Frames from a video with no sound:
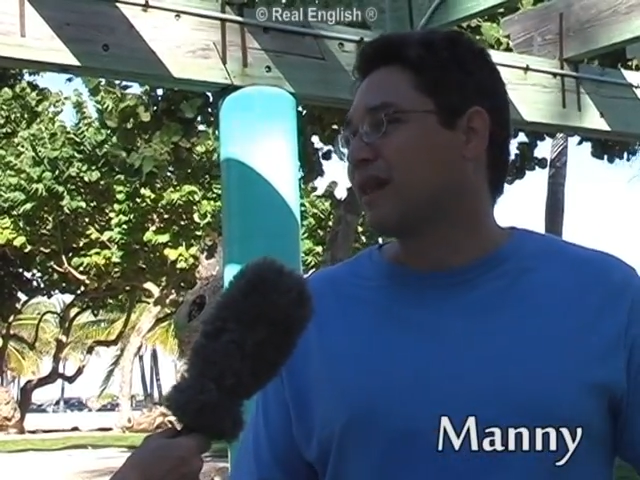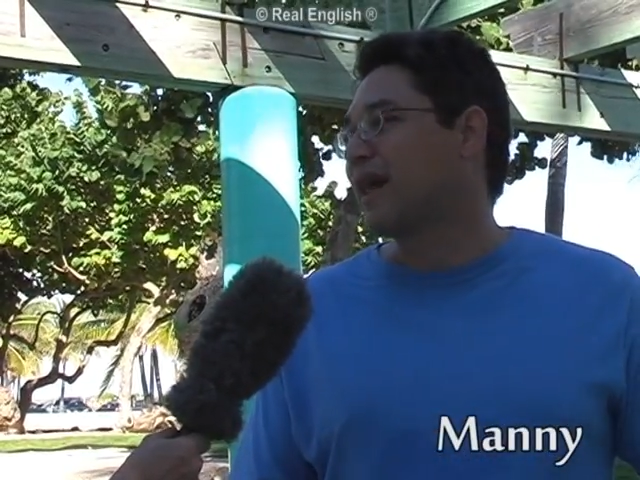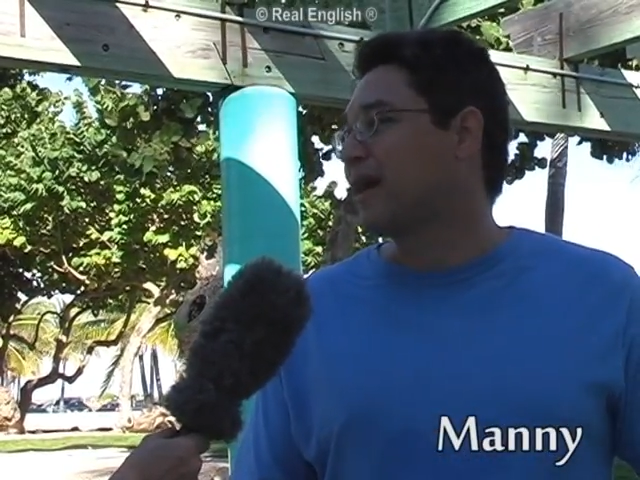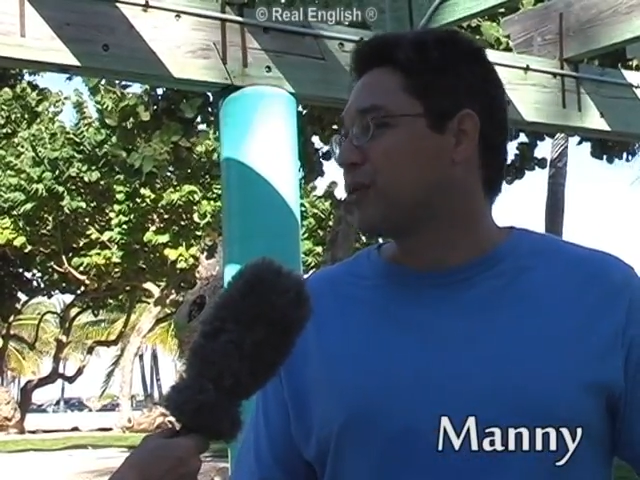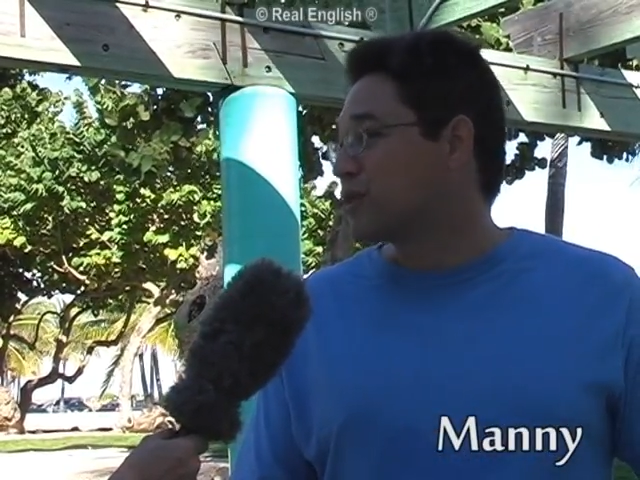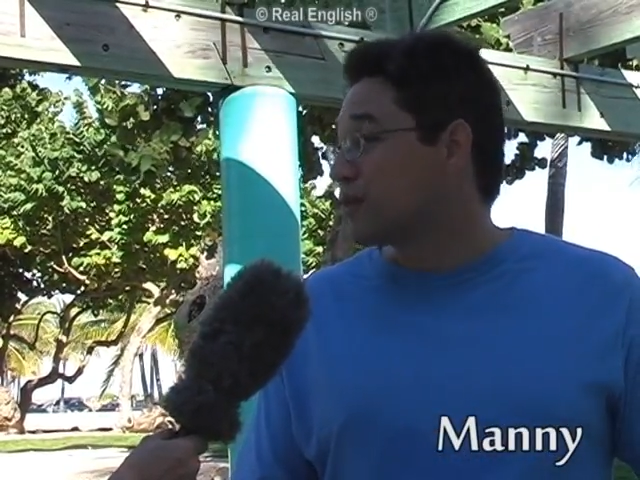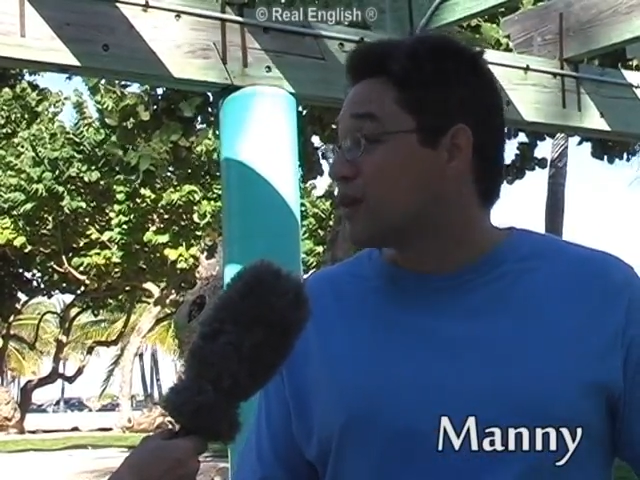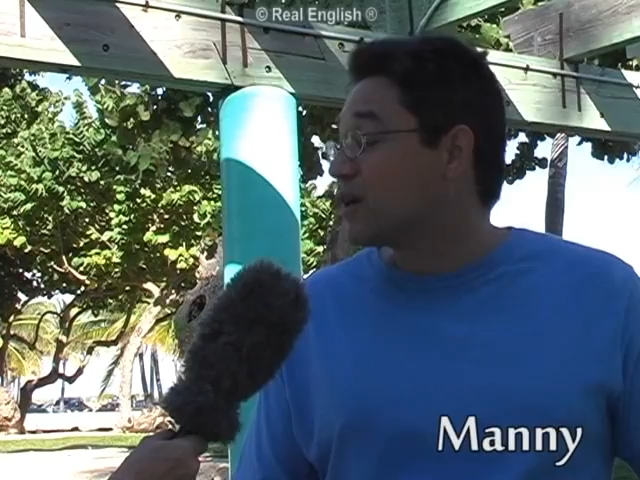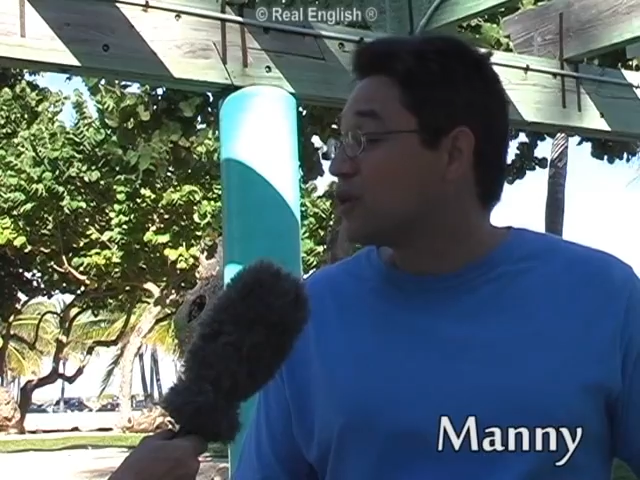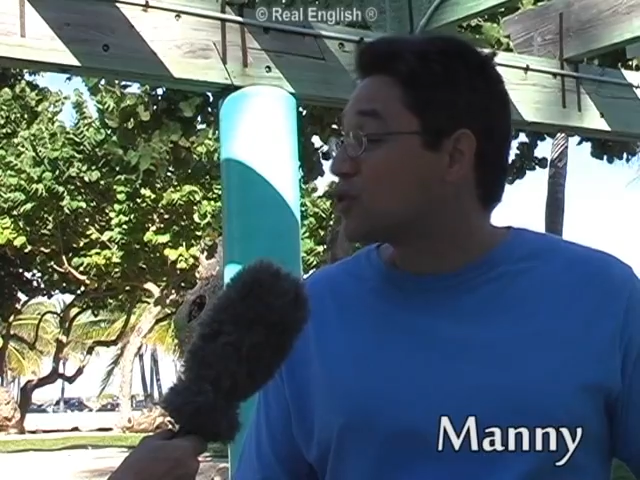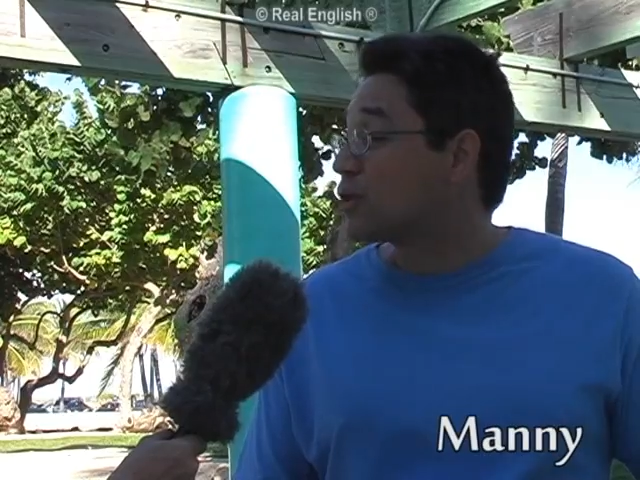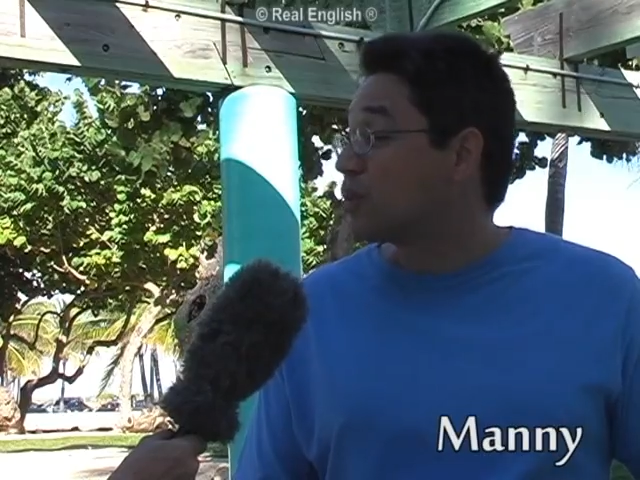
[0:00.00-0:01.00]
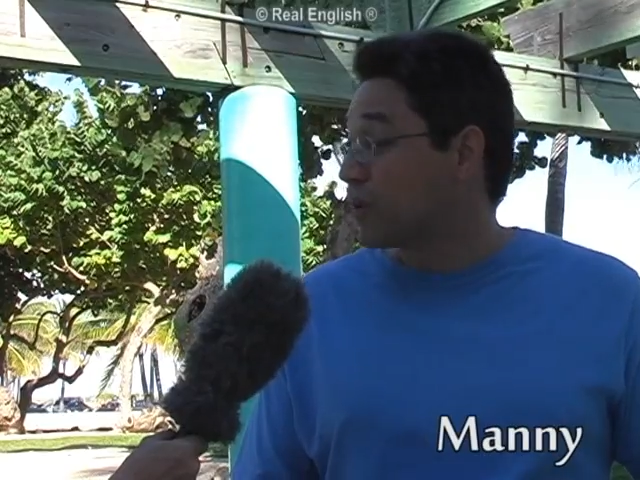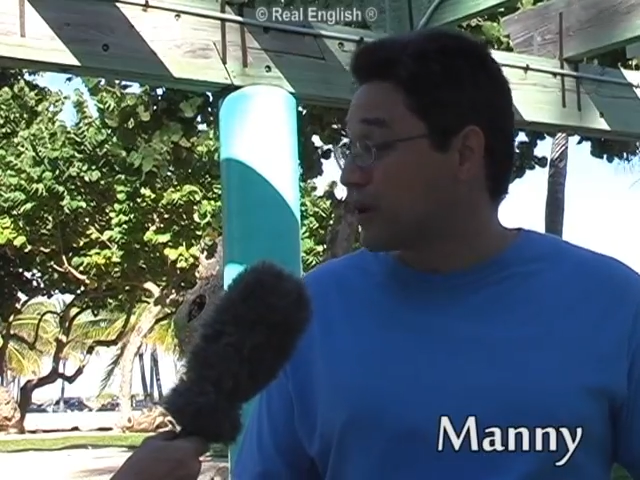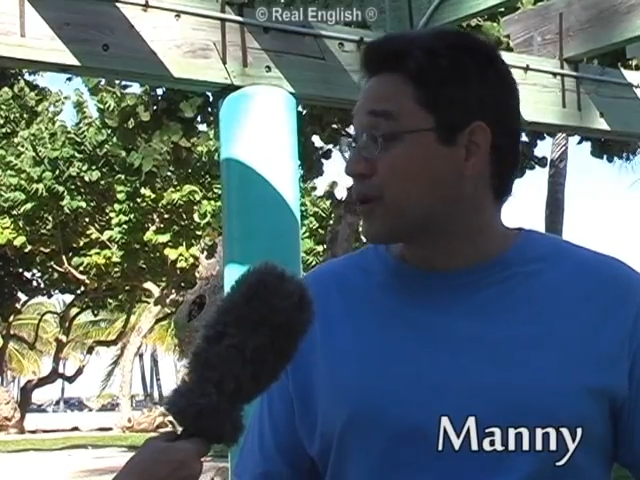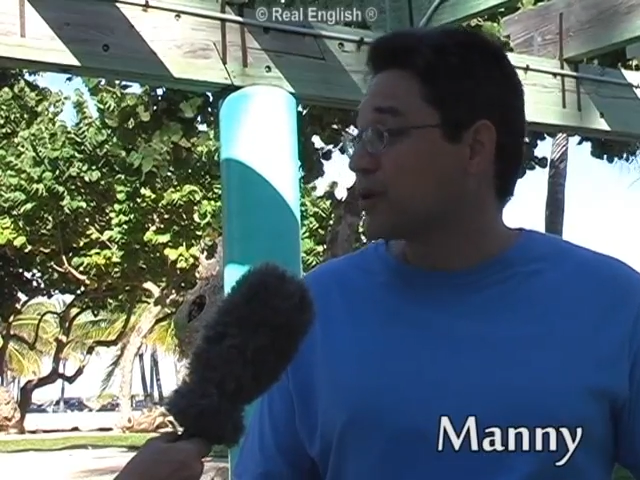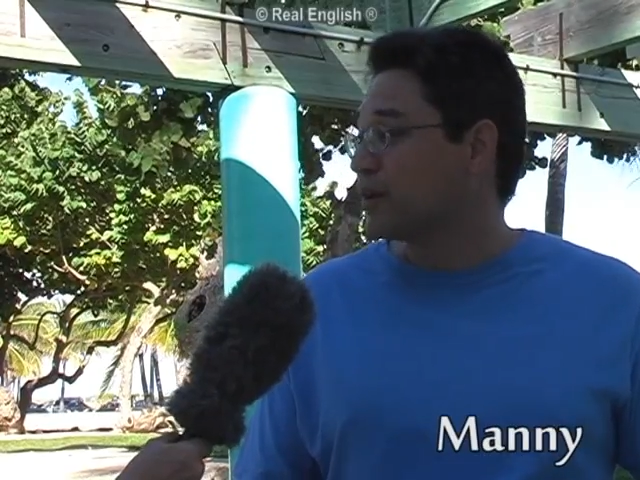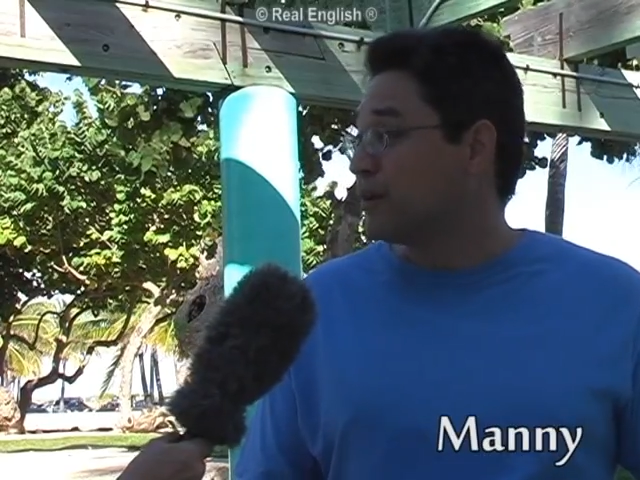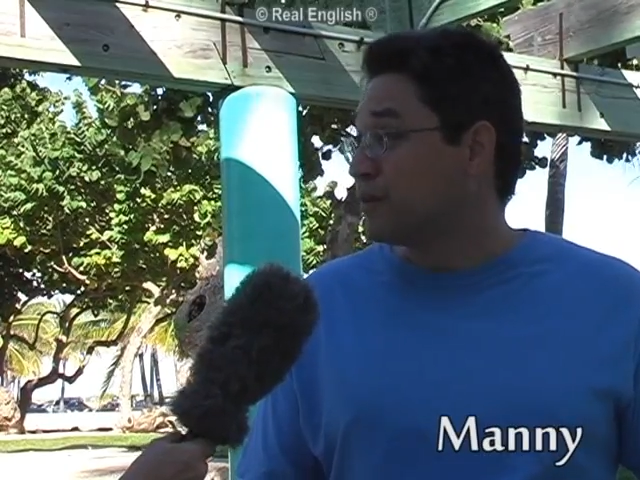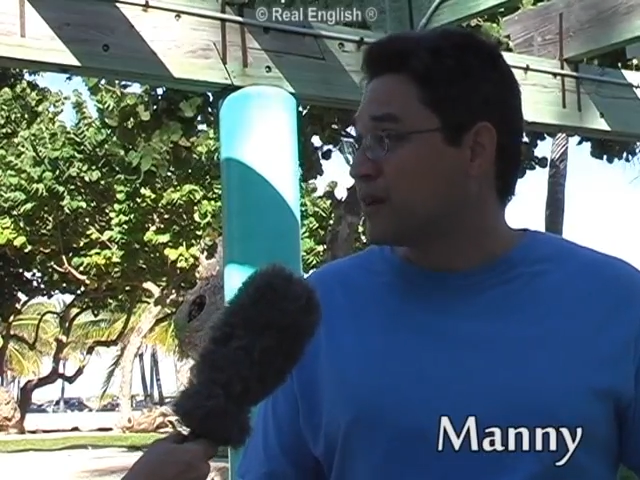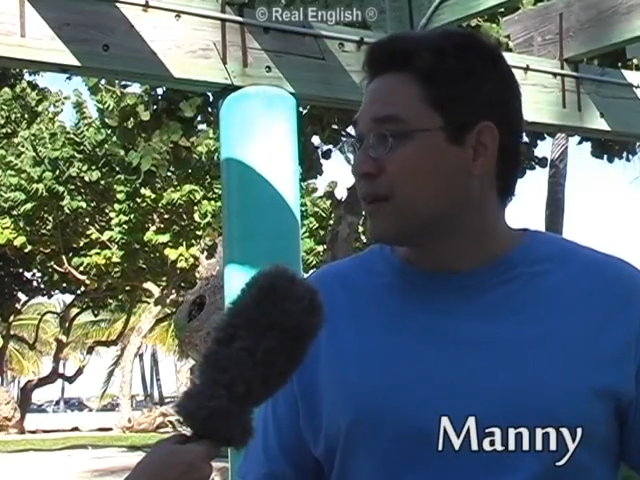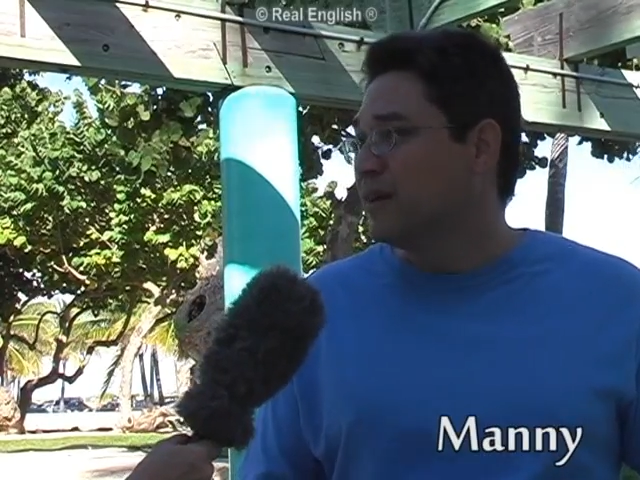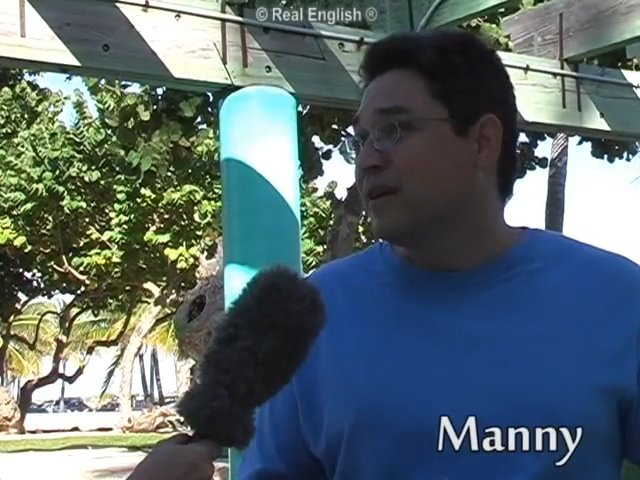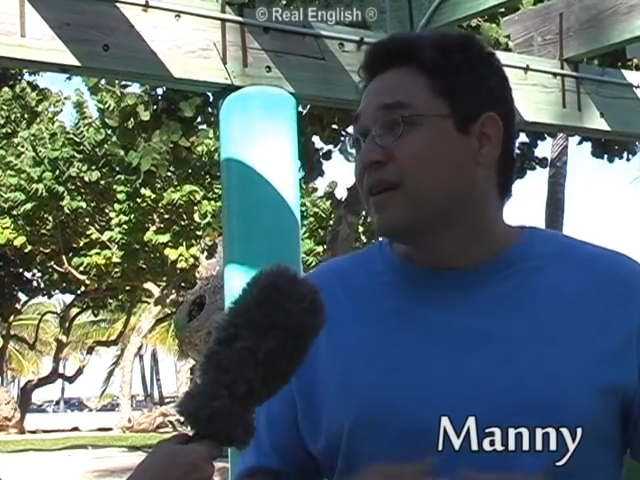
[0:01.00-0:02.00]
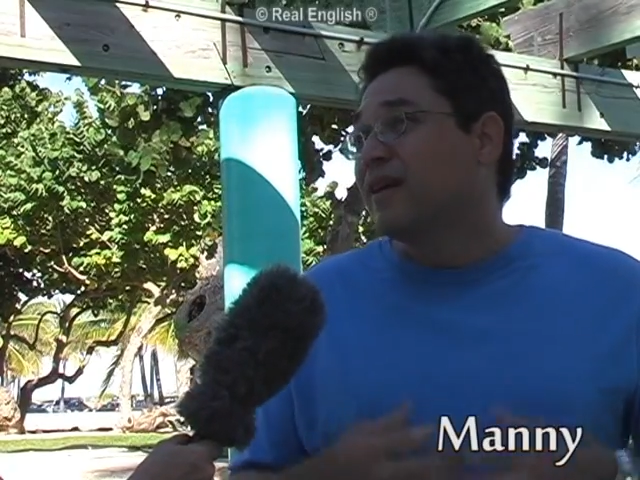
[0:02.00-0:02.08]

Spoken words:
language of the country where you're living,